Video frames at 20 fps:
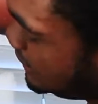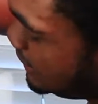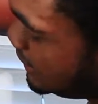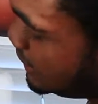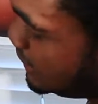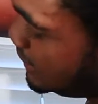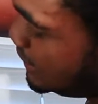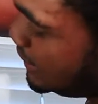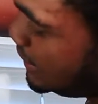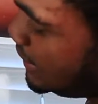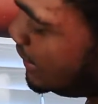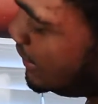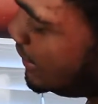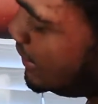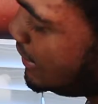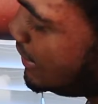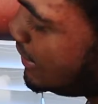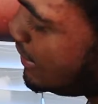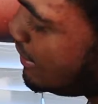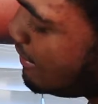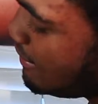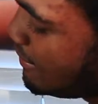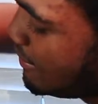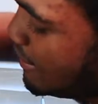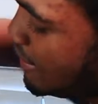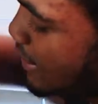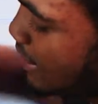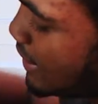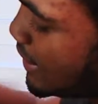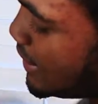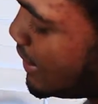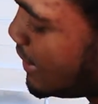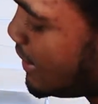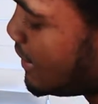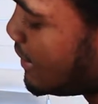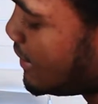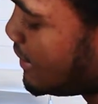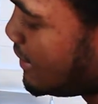to see the